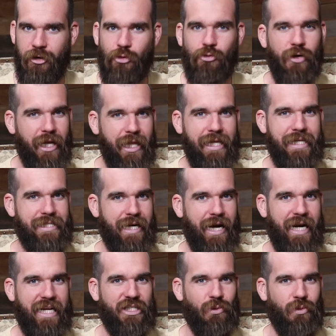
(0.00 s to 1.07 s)
Really
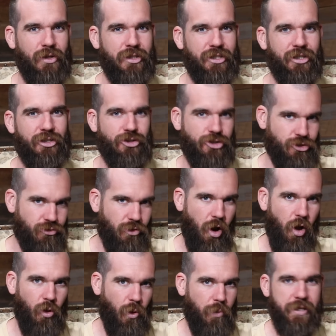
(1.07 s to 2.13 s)
starting to want to
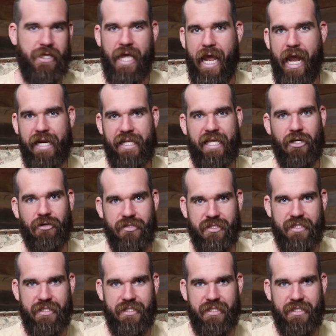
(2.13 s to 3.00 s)
control what we can and cannot